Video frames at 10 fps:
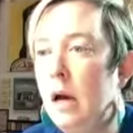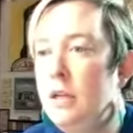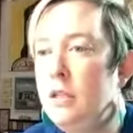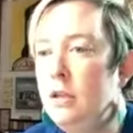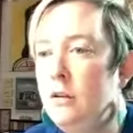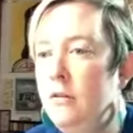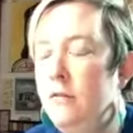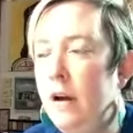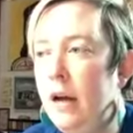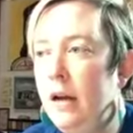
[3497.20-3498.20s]
do
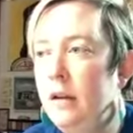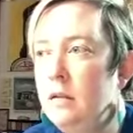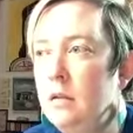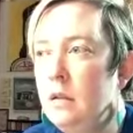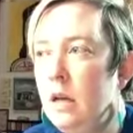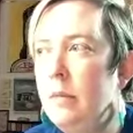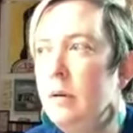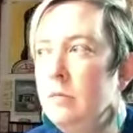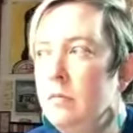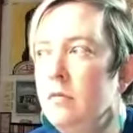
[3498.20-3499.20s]
find, I
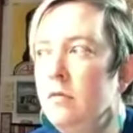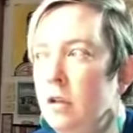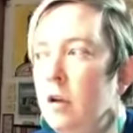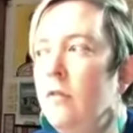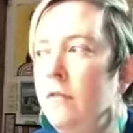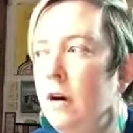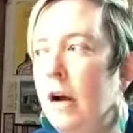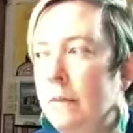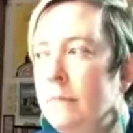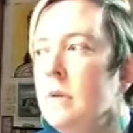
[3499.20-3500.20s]
mean,
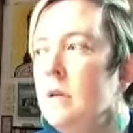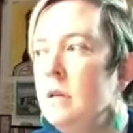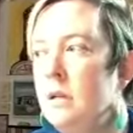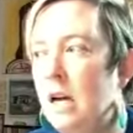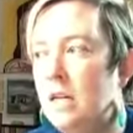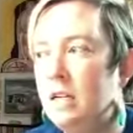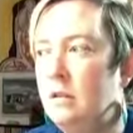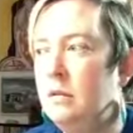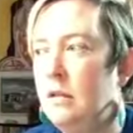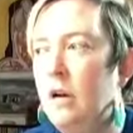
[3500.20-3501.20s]
okay,
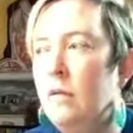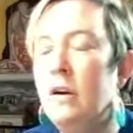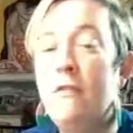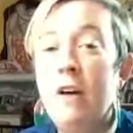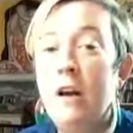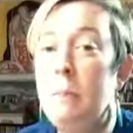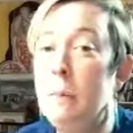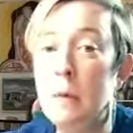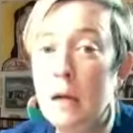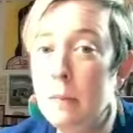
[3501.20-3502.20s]
I don't want to freak
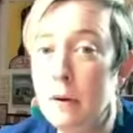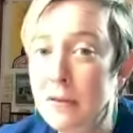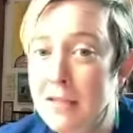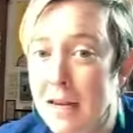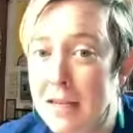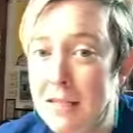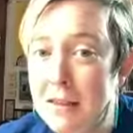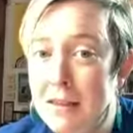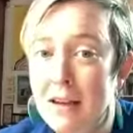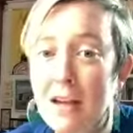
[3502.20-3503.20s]
people out about the
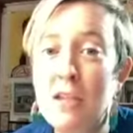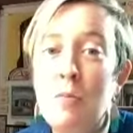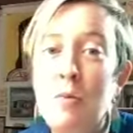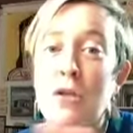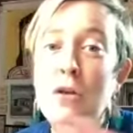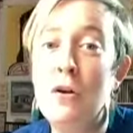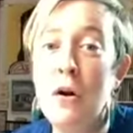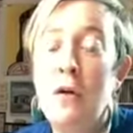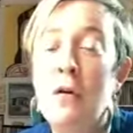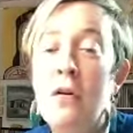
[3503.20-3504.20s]
sizing thing. I just want you to
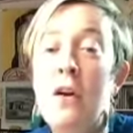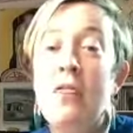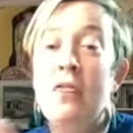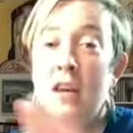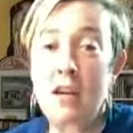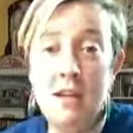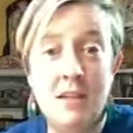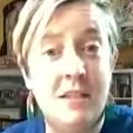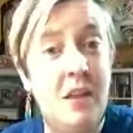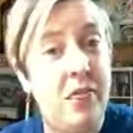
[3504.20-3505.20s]
know that it
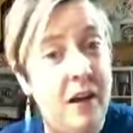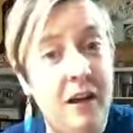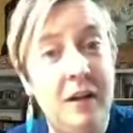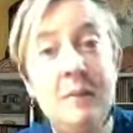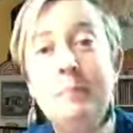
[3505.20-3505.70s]
is a thing,